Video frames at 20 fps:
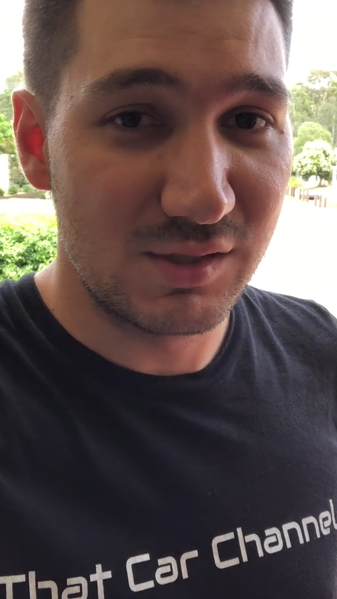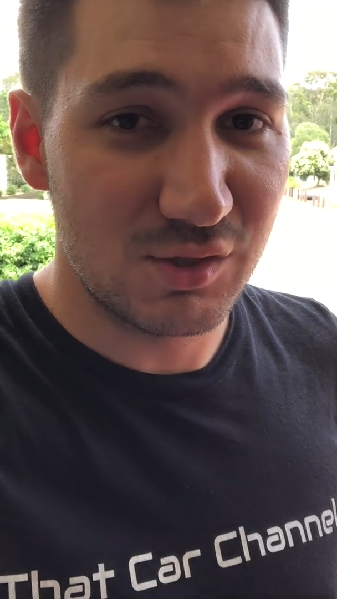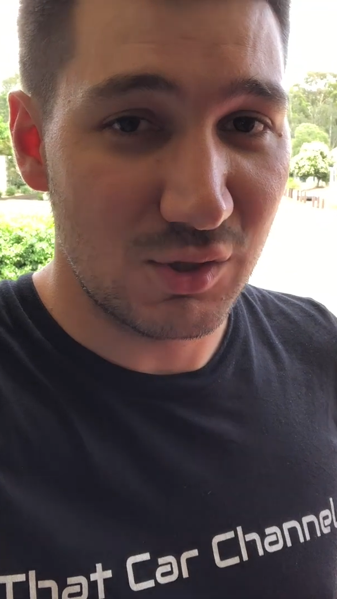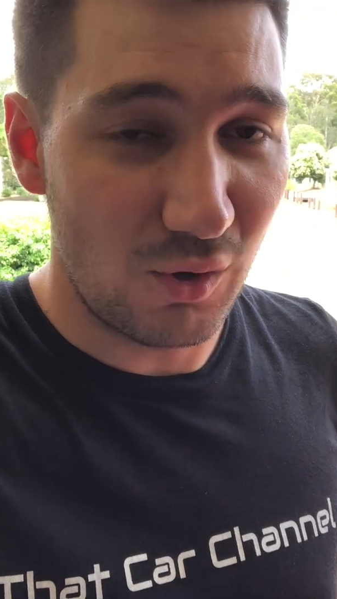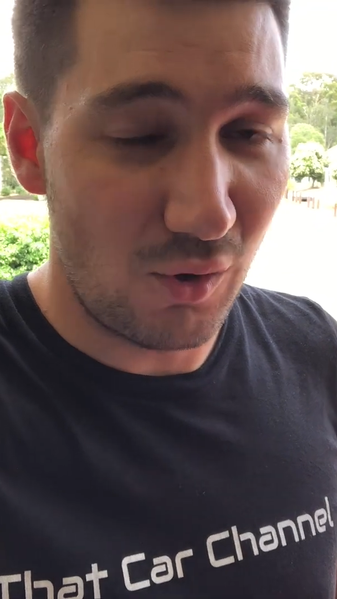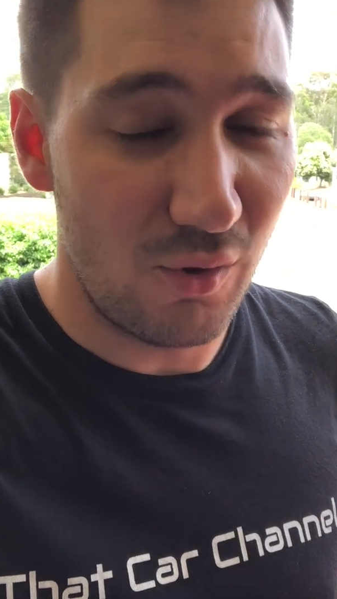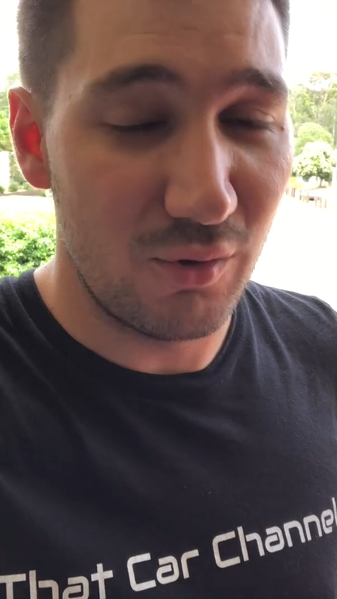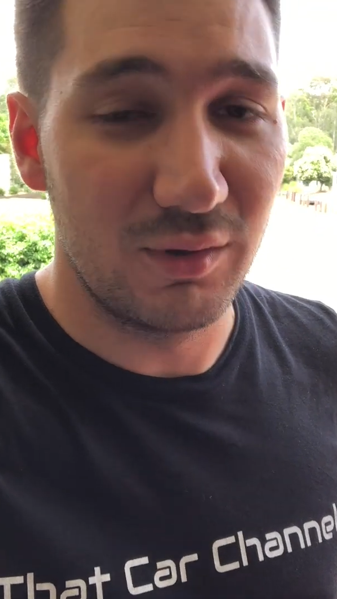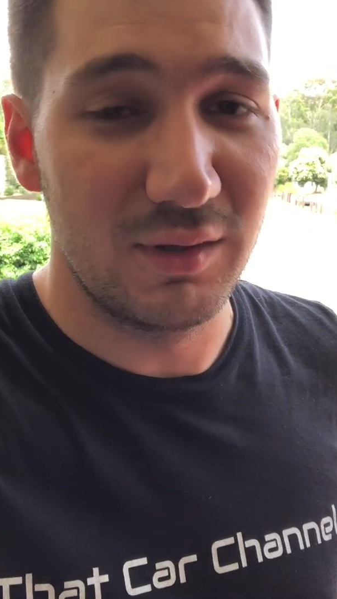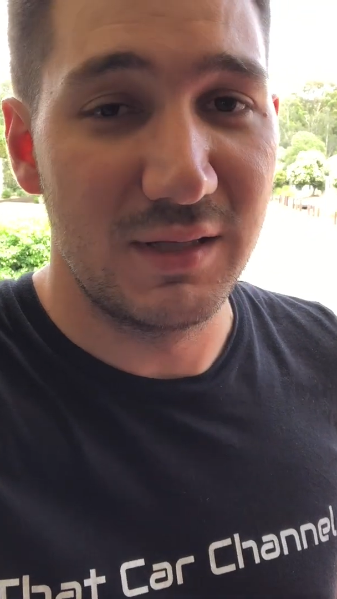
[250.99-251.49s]

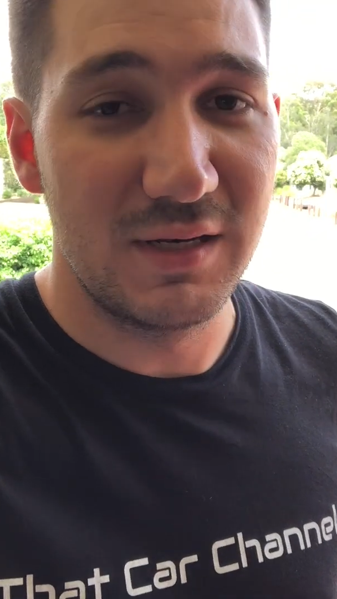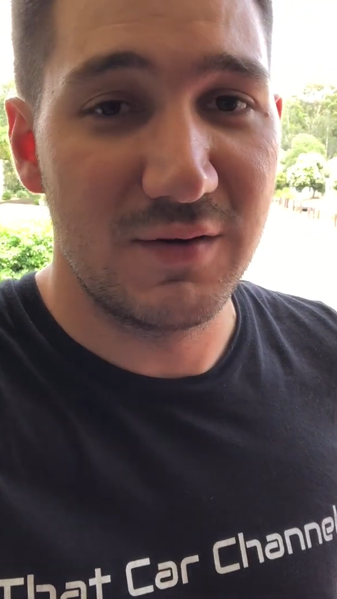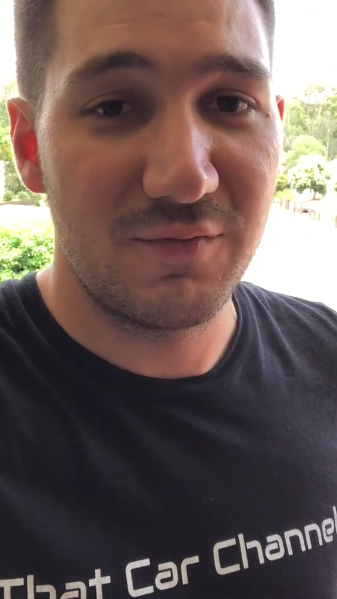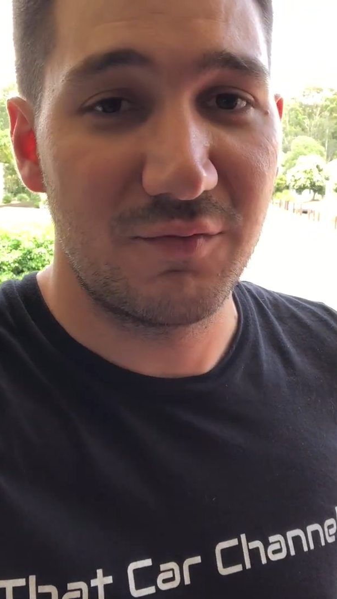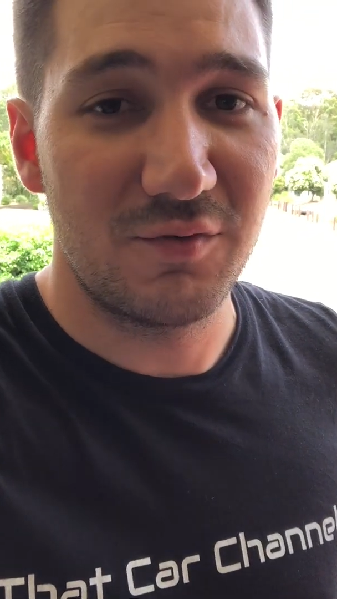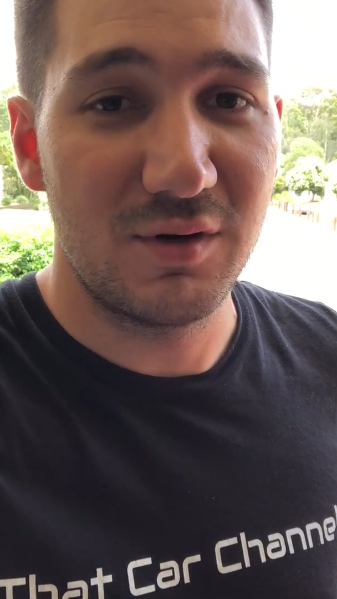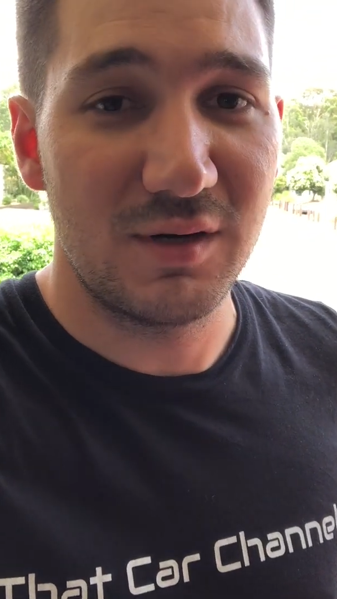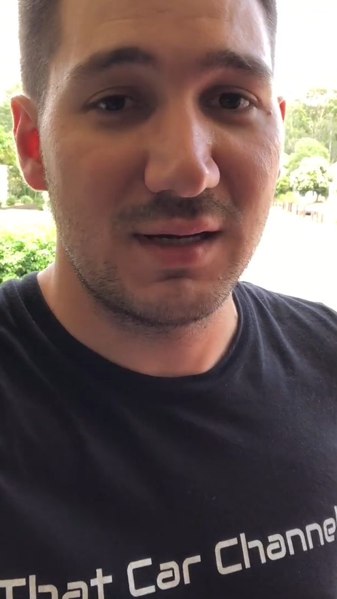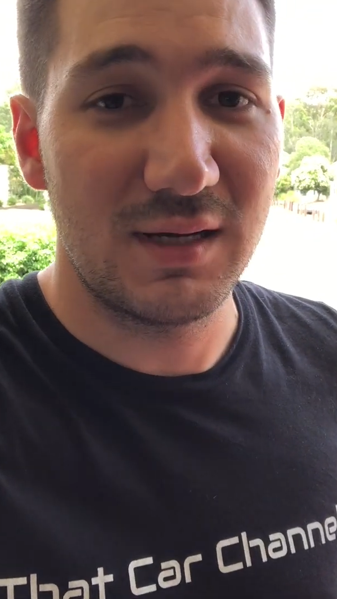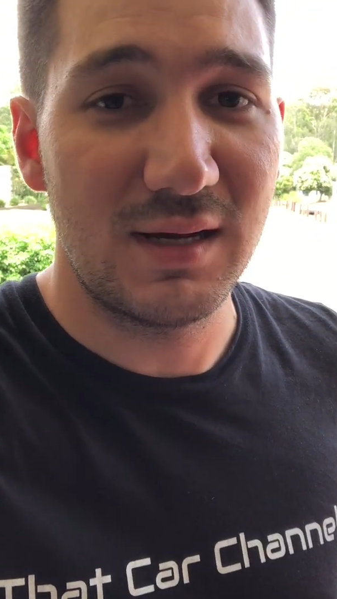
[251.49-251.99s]
totally
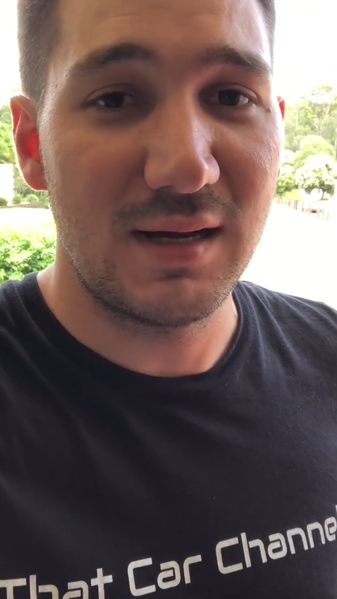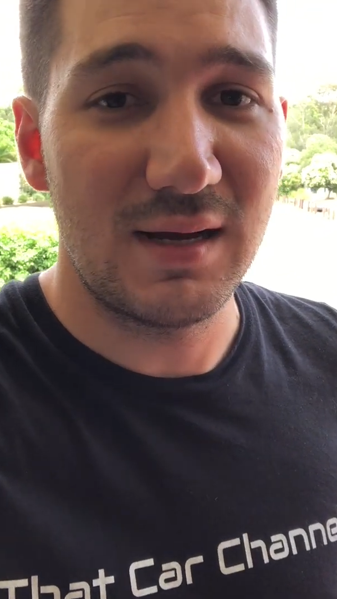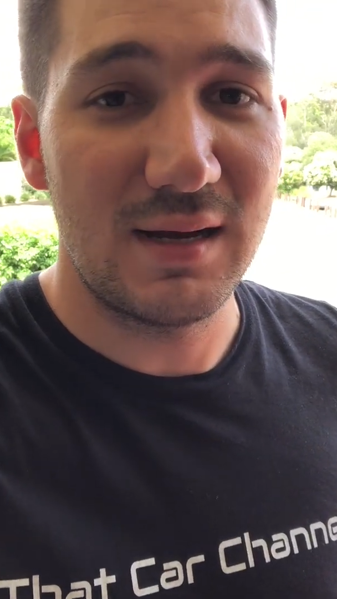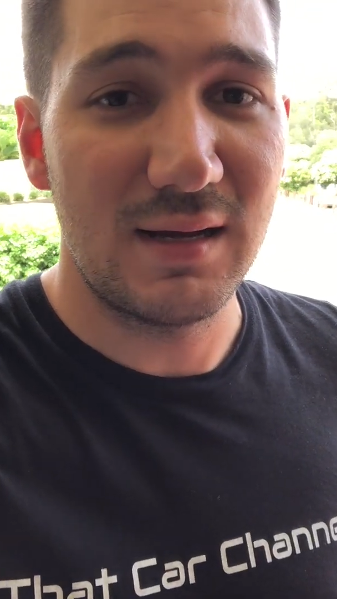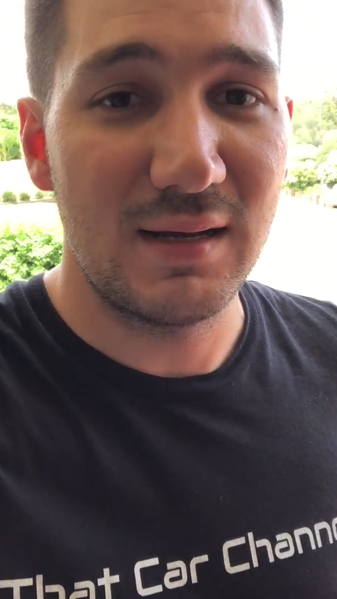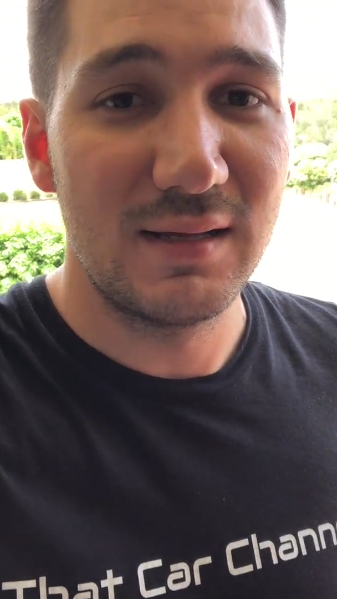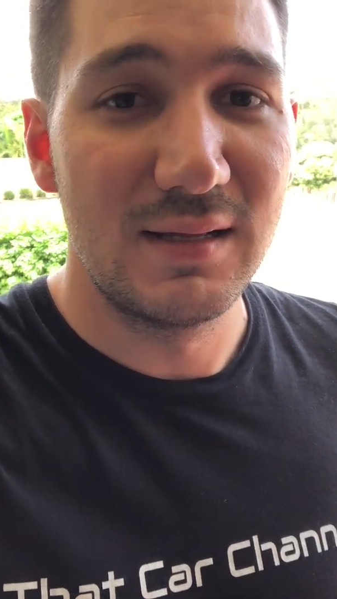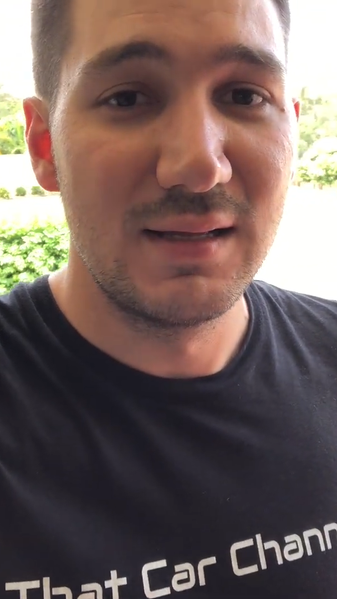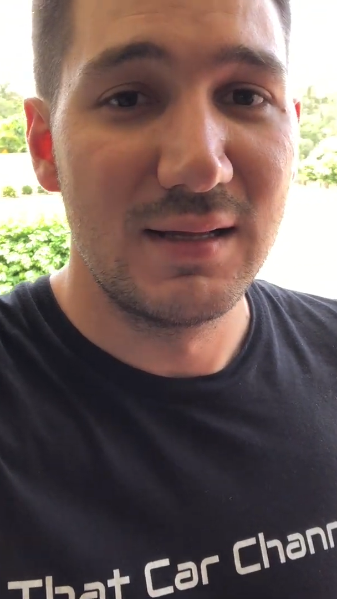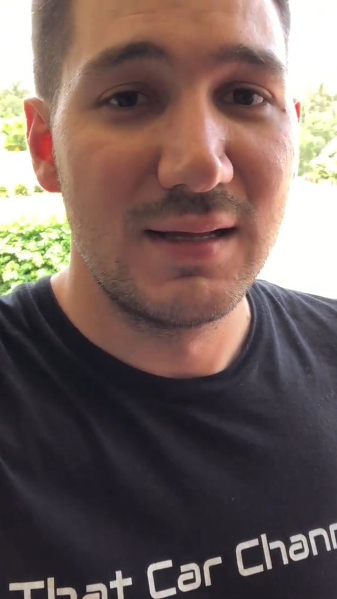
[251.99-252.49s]
different
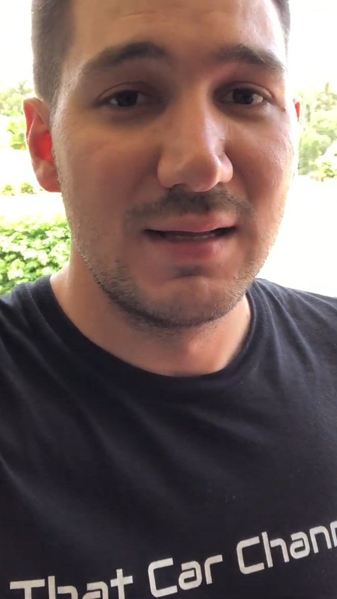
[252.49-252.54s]
car.